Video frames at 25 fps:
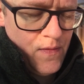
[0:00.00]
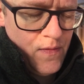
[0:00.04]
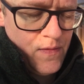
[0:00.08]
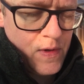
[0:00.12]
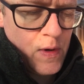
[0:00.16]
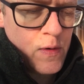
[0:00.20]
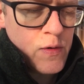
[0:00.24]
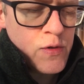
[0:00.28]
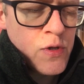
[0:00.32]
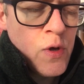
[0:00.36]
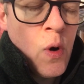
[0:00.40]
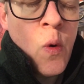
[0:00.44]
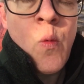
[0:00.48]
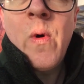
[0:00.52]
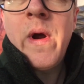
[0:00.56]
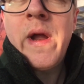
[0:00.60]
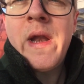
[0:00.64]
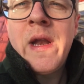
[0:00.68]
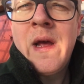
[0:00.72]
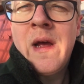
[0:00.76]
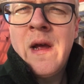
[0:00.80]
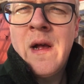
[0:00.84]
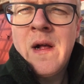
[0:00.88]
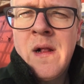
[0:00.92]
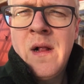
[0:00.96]
there's no way
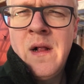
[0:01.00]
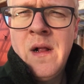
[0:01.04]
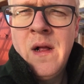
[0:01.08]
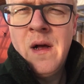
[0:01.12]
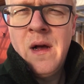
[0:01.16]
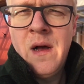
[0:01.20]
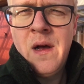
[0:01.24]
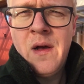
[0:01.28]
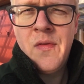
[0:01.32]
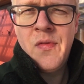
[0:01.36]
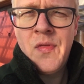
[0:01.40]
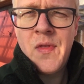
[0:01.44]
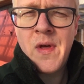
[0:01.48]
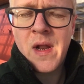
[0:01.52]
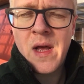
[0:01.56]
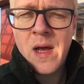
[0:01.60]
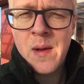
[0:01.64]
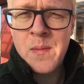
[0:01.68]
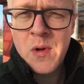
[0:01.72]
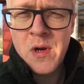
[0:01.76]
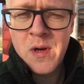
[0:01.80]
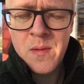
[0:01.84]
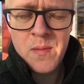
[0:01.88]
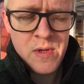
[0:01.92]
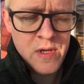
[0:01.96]
in hell that
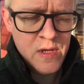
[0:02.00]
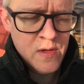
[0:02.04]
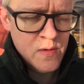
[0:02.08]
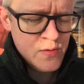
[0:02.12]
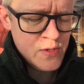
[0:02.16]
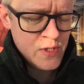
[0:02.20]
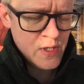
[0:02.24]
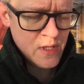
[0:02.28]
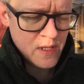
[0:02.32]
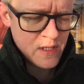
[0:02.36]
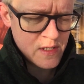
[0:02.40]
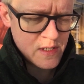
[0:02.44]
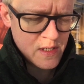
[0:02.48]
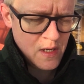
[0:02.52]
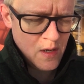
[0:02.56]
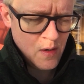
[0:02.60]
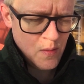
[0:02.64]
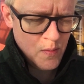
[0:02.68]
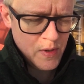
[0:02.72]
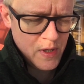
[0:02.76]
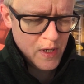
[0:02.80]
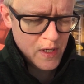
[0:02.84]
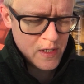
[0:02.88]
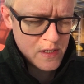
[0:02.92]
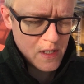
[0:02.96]
I'm gonna be using this
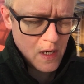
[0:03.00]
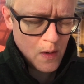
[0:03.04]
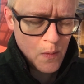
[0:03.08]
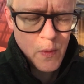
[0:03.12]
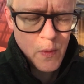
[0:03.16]
now because I